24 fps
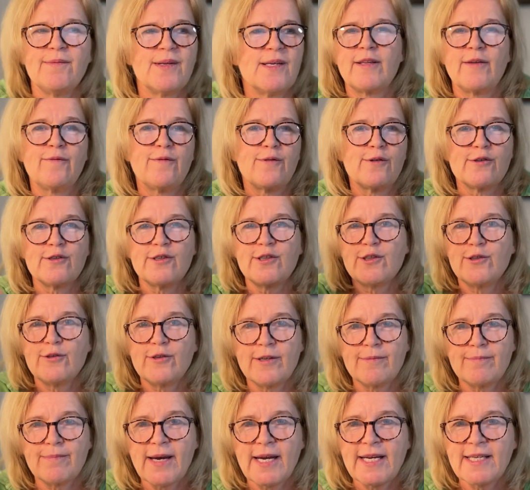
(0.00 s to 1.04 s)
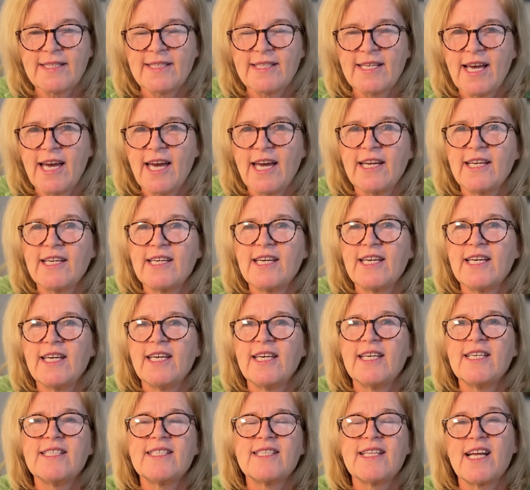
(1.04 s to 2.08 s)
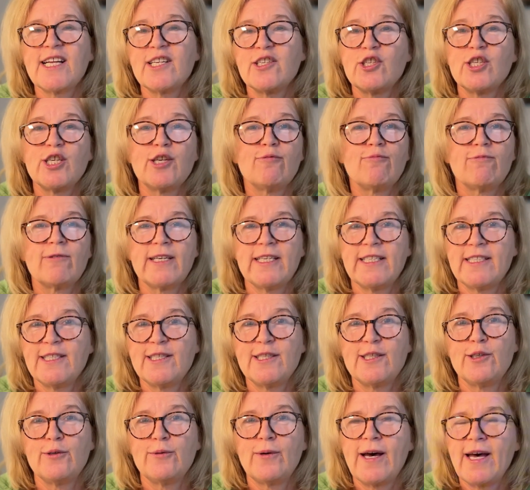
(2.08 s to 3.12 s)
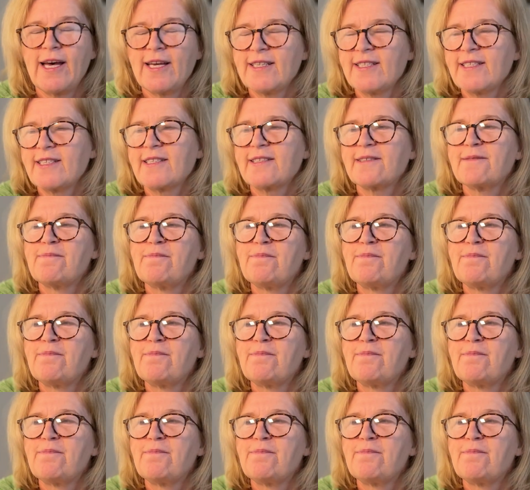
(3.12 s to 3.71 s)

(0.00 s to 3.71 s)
The first student might say, is that she reads to us.